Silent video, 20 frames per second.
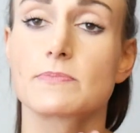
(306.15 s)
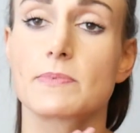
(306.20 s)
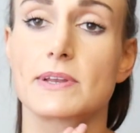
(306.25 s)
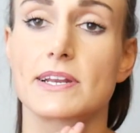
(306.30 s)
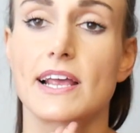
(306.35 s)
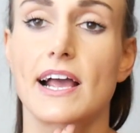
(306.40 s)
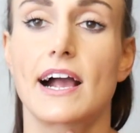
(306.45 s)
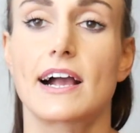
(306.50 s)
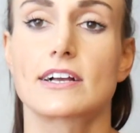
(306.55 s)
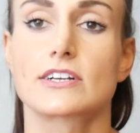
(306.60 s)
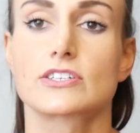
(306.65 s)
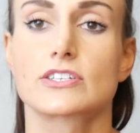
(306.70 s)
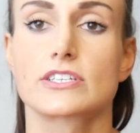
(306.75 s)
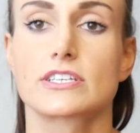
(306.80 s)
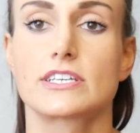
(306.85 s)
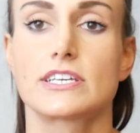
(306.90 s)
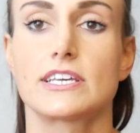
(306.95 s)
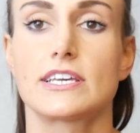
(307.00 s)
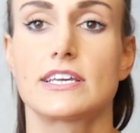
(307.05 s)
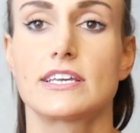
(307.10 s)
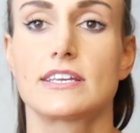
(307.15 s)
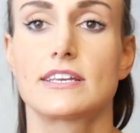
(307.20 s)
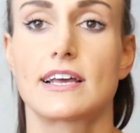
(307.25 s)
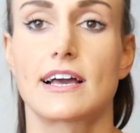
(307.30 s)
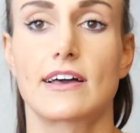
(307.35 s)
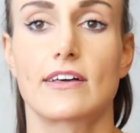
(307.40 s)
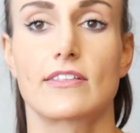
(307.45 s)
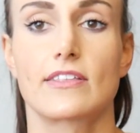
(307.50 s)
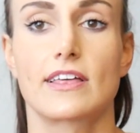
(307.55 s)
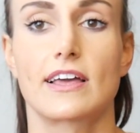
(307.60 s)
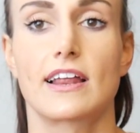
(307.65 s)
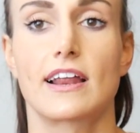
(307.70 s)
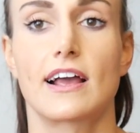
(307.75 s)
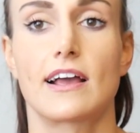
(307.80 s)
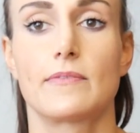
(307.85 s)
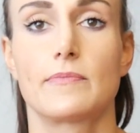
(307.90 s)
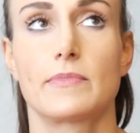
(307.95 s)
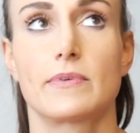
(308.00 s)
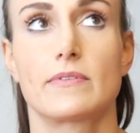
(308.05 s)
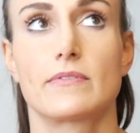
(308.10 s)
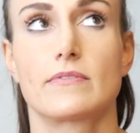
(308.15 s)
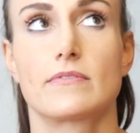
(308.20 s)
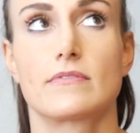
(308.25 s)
but it actually, now that I'm